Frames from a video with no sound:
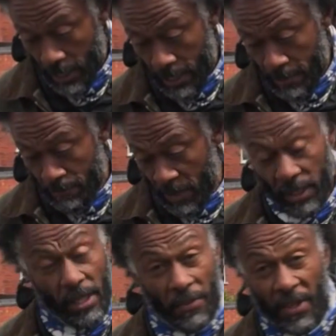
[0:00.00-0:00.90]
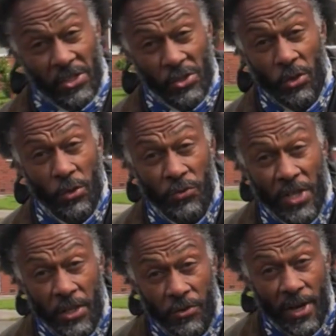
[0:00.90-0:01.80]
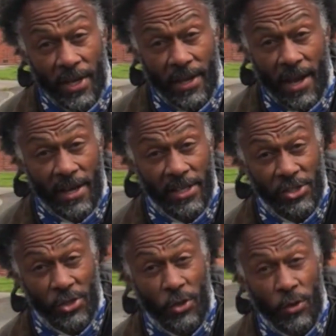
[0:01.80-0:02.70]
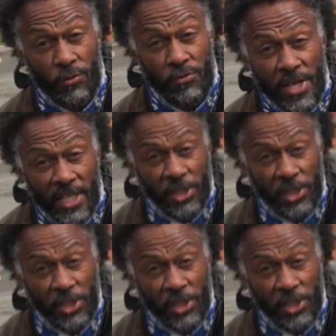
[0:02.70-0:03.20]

I think it's going to look really great, and it's going to look really